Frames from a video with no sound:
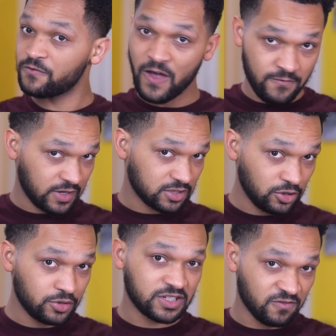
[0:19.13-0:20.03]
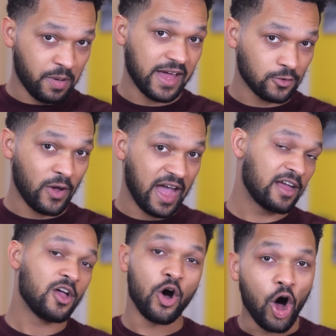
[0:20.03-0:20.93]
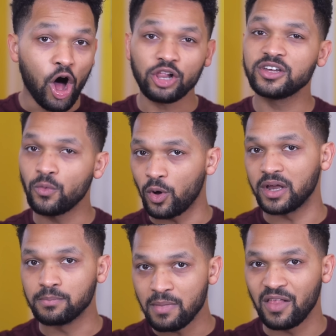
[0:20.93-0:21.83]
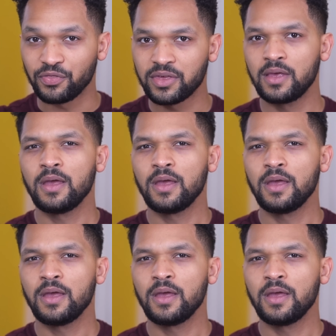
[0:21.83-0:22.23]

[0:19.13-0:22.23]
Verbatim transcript: to 5 exclusive, by the way, all in one month.